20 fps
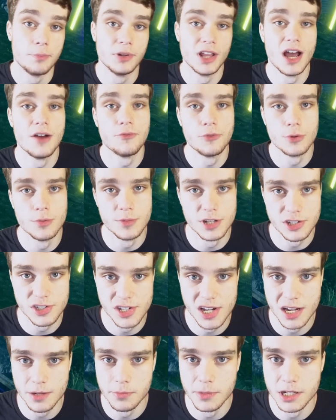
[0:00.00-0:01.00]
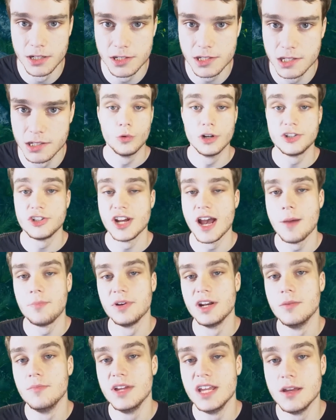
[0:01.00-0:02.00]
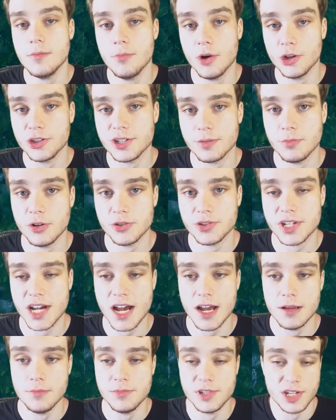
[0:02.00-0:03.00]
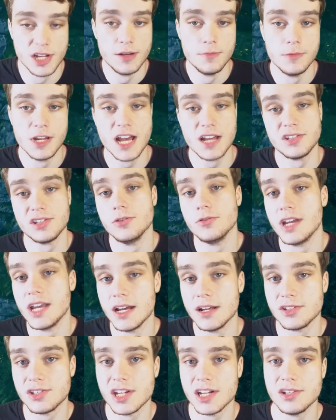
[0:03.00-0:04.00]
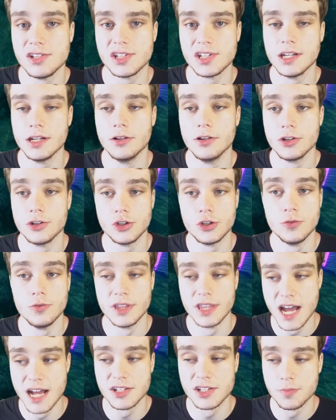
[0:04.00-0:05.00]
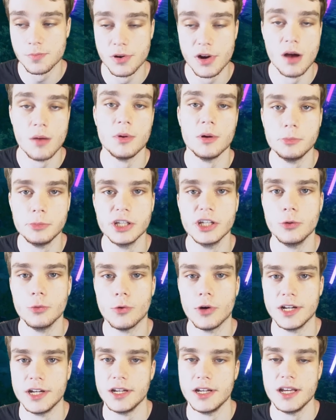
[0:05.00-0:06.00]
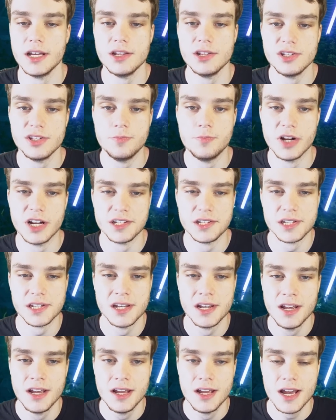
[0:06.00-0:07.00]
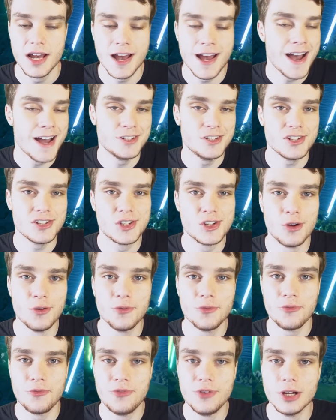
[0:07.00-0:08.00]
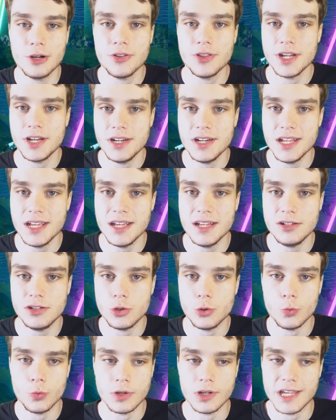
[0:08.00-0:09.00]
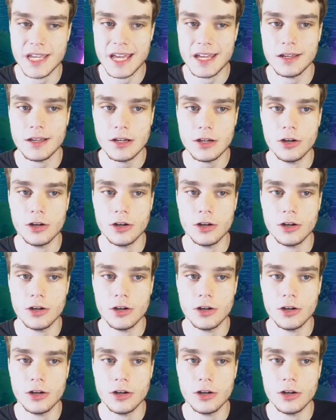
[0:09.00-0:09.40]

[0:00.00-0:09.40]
platforming segment. Which happened to me multiple times, and yes, you can say skill issue, and that's probably what it is, but I just don't feel the need to get